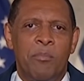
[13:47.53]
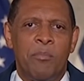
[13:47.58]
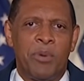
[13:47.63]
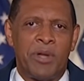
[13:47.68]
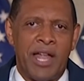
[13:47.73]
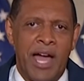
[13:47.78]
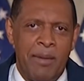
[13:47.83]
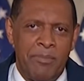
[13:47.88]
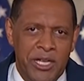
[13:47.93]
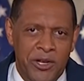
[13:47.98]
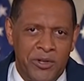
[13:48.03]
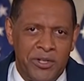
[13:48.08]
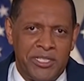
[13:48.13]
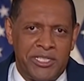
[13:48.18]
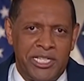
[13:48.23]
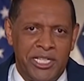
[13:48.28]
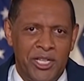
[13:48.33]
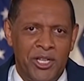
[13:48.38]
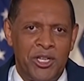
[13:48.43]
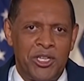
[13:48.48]
But I'm here to
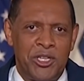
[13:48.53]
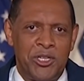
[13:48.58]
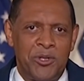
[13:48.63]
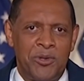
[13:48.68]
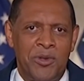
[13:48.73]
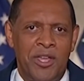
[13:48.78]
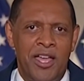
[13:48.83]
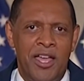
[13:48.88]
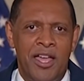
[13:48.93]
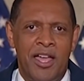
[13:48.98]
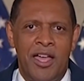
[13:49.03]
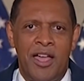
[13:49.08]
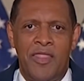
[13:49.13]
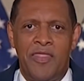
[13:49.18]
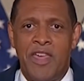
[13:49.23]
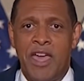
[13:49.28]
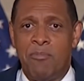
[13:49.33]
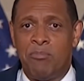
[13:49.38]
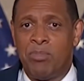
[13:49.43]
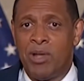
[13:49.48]
tell you
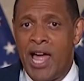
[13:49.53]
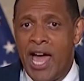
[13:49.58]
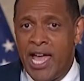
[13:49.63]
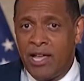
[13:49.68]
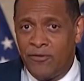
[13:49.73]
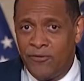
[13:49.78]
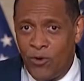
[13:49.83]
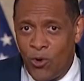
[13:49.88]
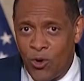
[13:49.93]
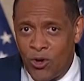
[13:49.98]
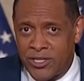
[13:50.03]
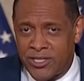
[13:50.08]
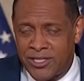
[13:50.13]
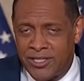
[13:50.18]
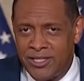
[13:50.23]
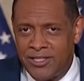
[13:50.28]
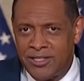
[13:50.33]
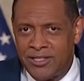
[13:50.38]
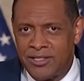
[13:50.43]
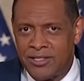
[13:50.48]
that black
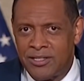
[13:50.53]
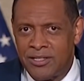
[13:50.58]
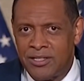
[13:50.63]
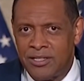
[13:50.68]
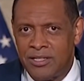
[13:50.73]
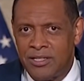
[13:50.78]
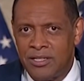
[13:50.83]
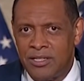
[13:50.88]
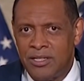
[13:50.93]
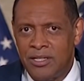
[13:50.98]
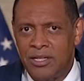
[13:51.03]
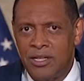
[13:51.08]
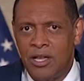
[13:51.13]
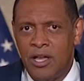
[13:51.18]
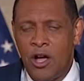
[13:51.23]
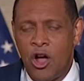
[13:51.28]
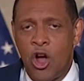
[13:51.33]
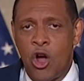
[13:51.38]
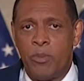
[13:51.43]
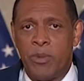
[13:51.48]
voices
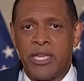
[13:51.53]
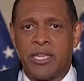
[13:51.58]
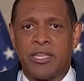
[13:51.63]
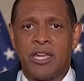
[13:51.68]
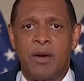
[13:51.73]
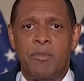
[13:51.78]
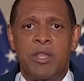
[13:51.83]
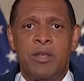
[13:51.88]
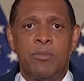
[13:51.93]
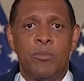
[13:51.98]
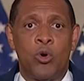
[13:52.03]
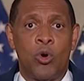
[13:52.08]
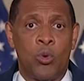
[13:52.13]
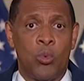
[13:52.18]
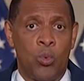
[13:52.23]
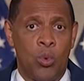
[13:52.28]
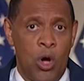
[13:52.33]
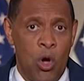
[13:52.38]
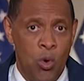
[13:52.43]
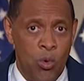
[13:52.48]
are becoming more
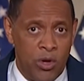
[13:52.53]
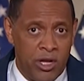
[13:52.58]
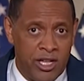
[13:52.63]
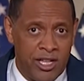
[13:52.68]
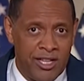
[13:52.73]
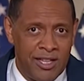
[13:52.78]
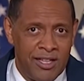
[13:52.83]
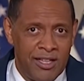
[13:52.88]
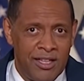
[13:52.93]
woke